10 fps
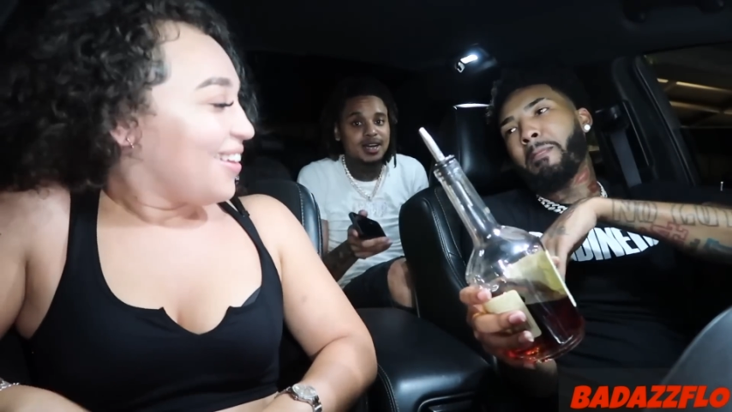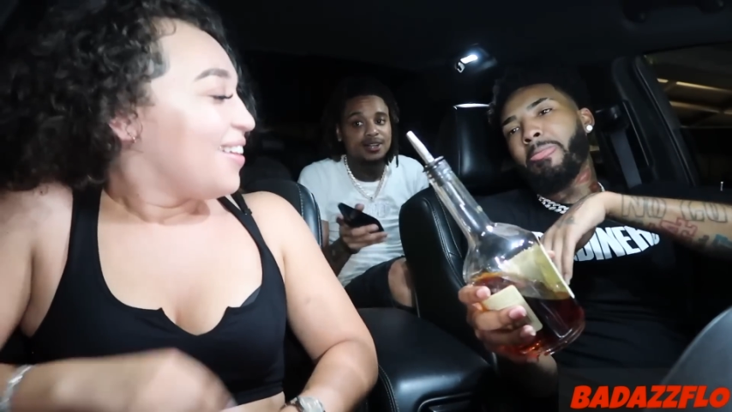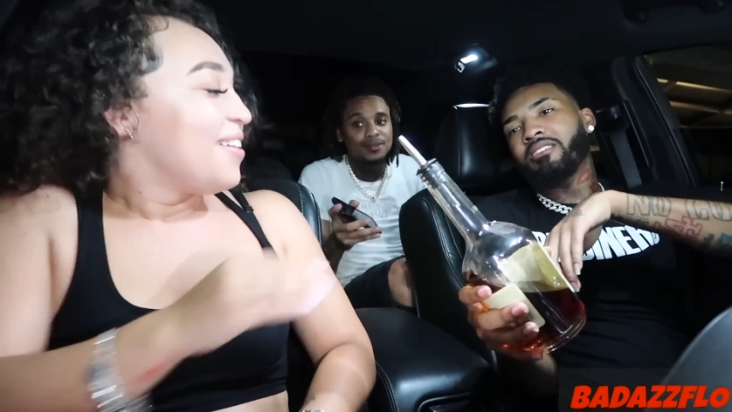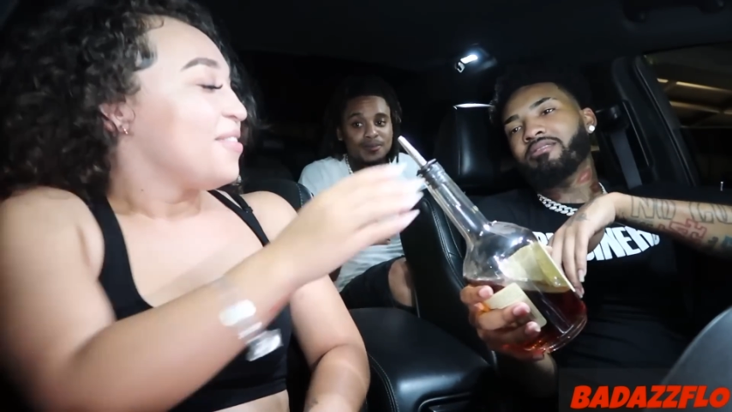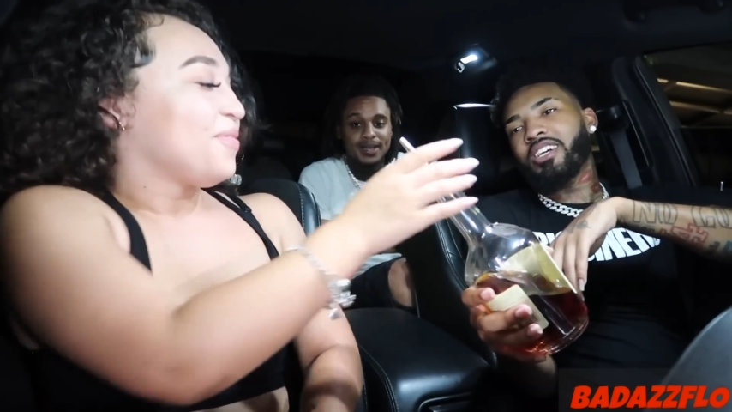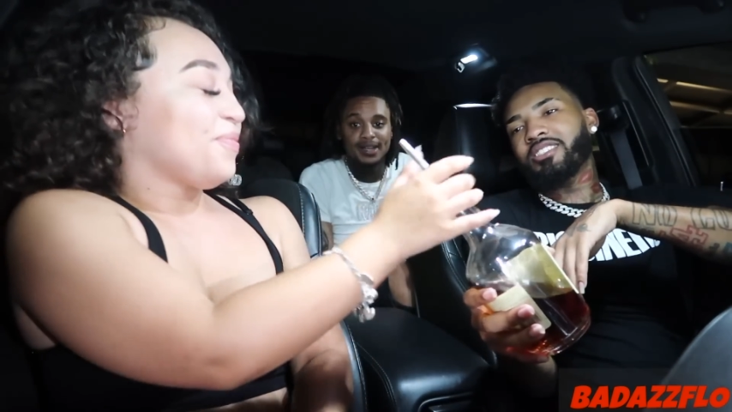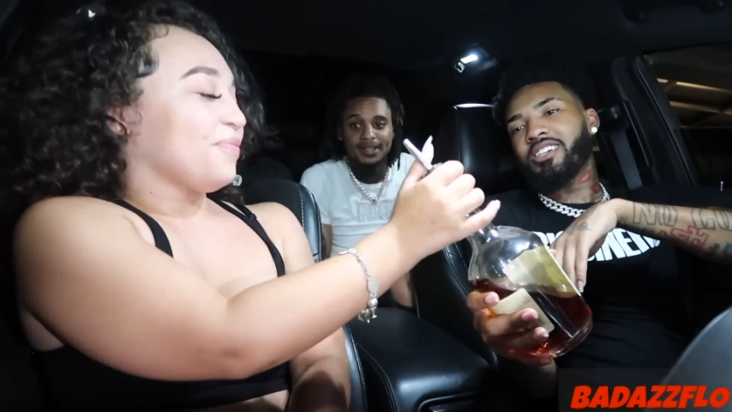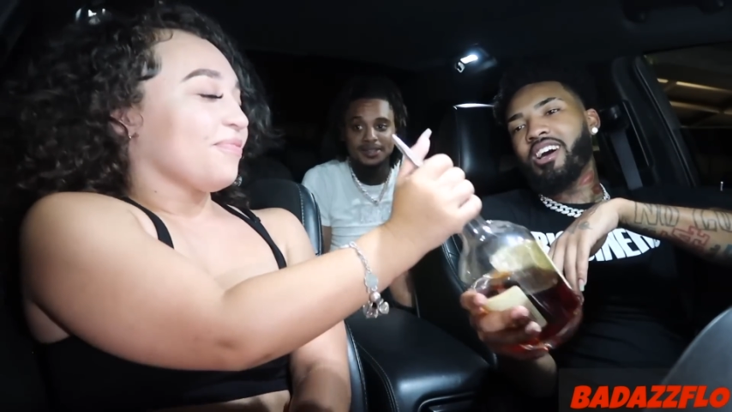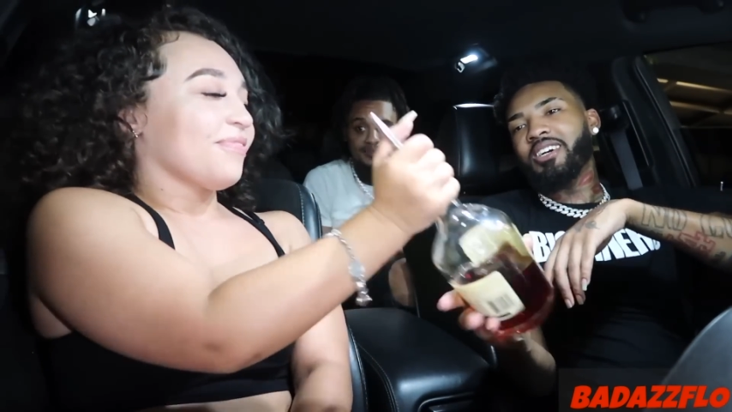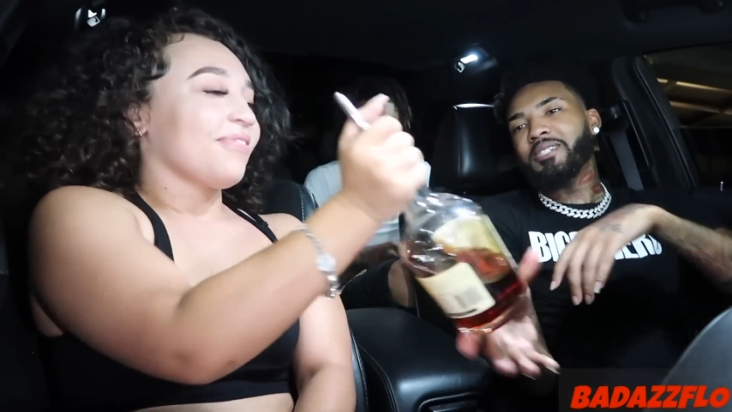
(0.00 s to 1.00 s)
Speaker 1: y'all do, man. Take
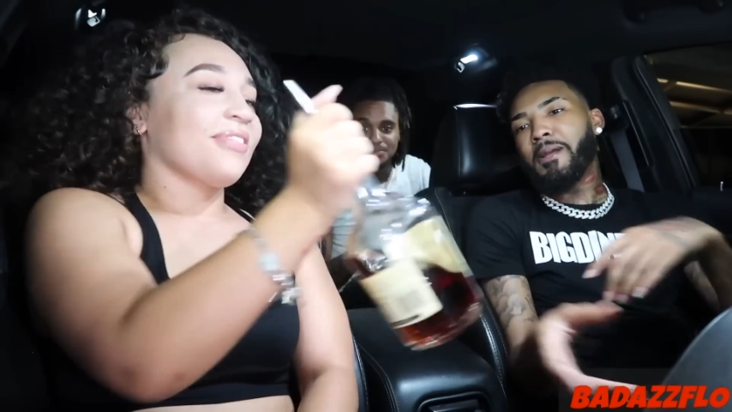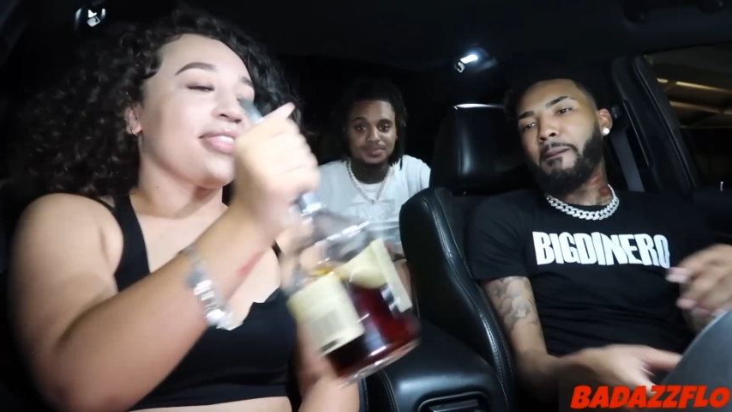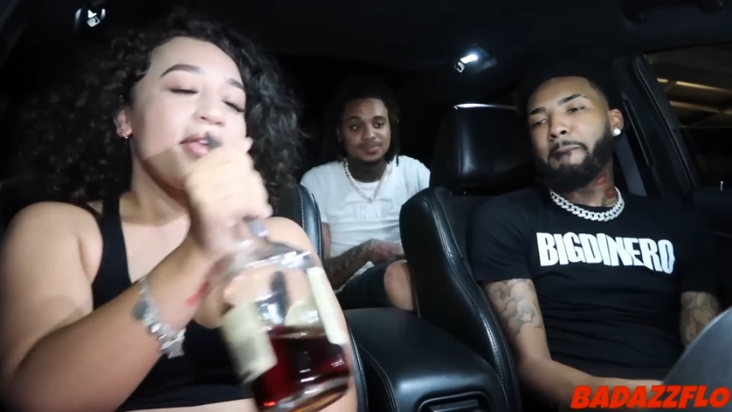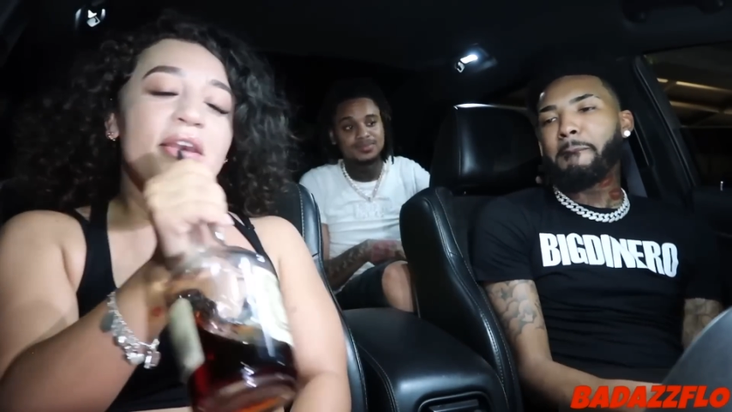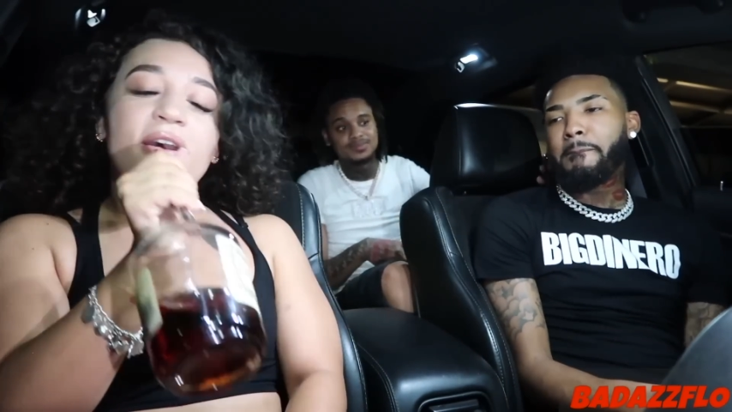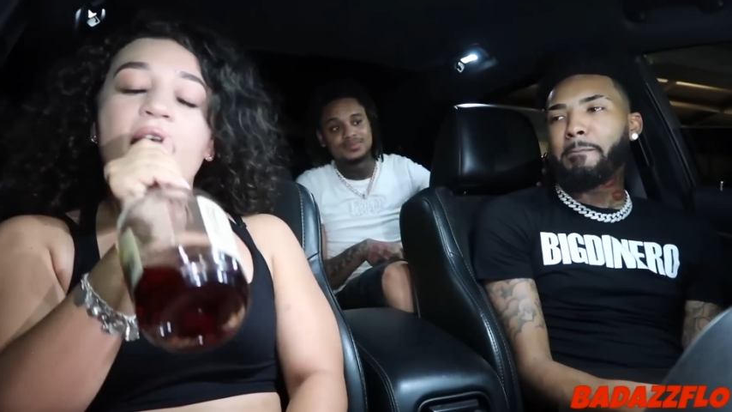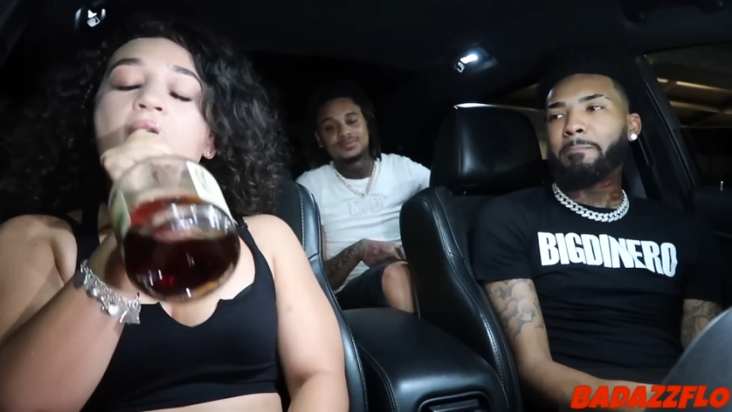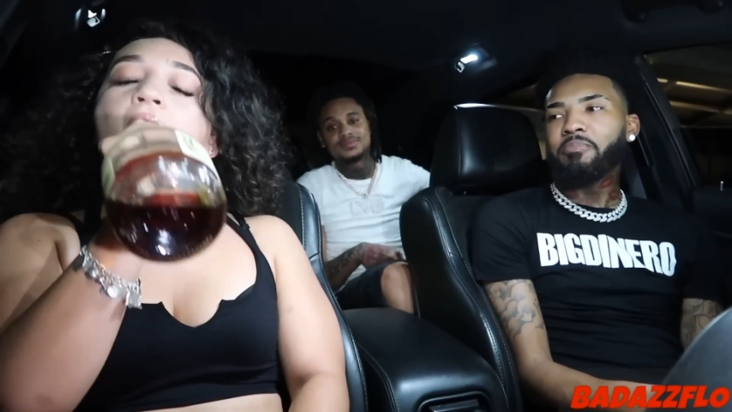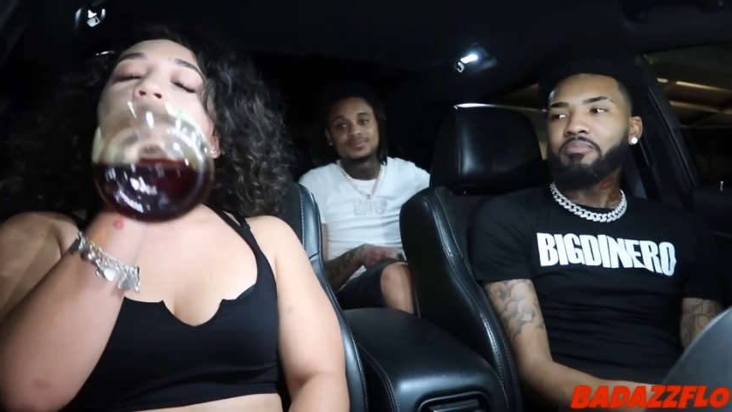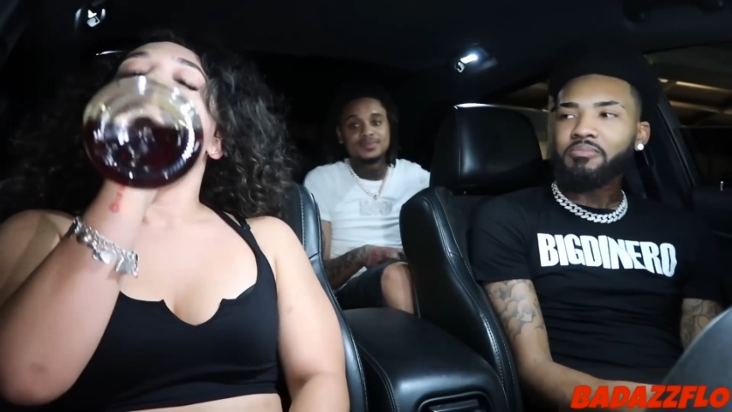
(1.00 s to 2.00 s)
a shot.
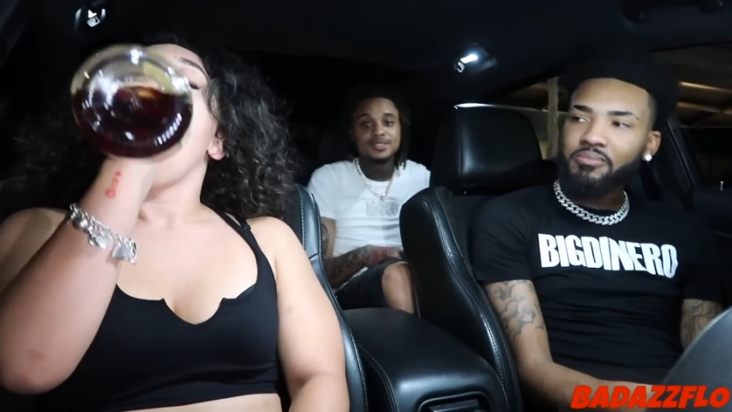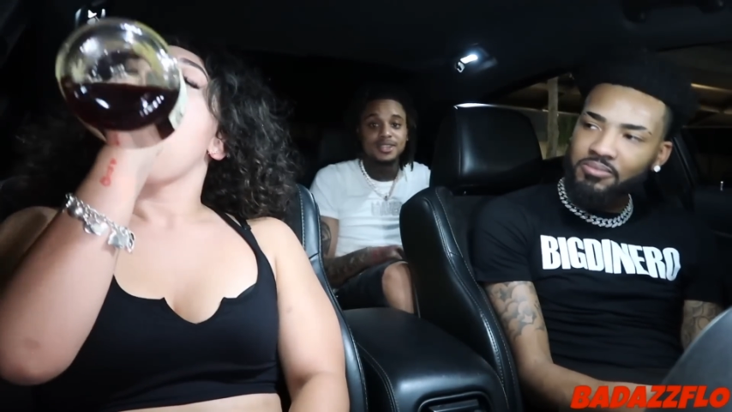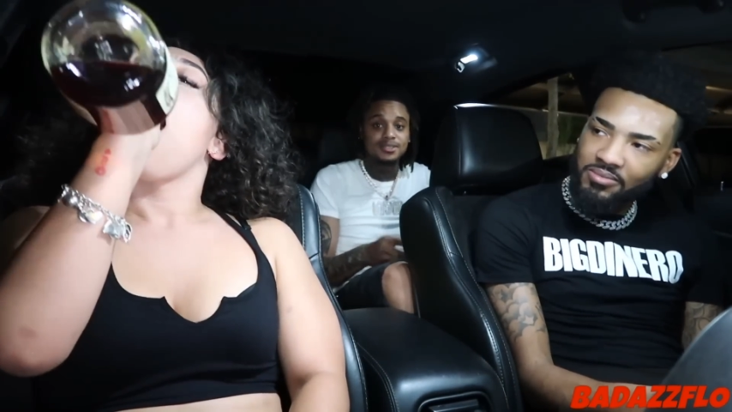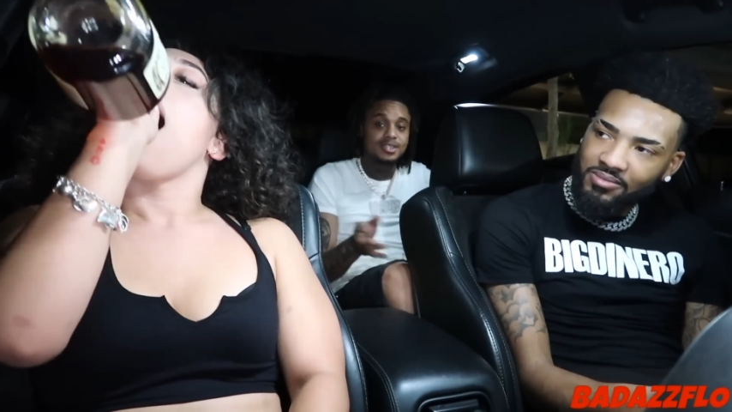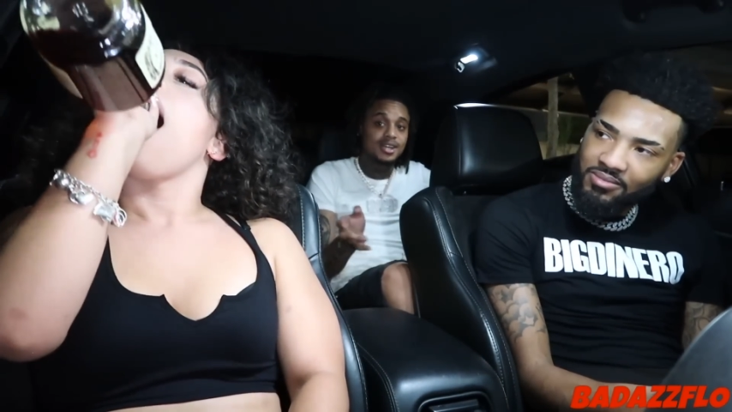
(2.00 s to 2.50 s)
You know,